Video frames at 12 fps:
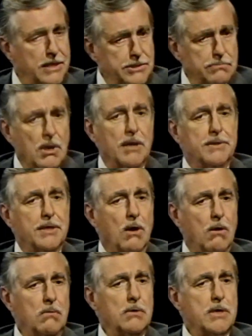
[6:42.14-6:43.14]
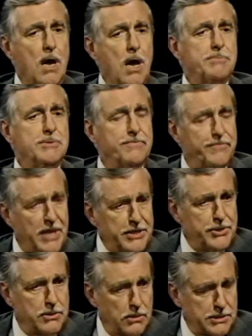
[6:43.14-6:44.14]
That's right. The only
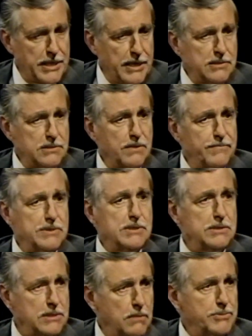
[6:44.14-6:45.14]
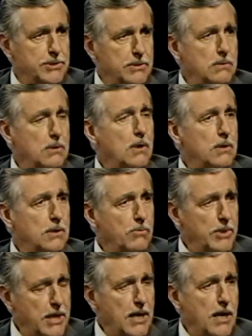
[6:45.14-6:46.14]
observational test of this assumption that
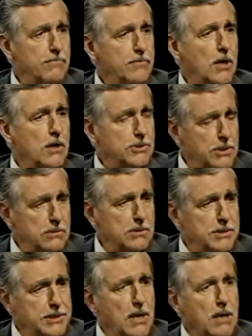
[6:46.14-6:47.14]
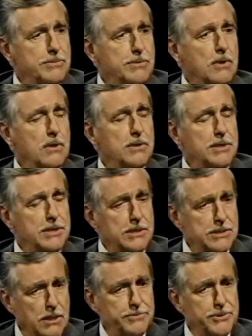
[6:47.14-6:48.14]
we have shows that the, uh, that the
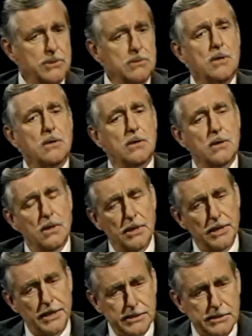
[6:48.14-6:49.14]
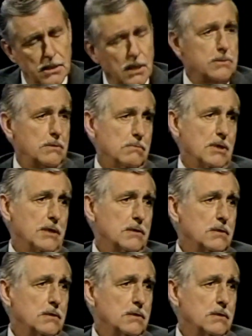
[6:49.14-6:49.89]
assumption uh, is not correct.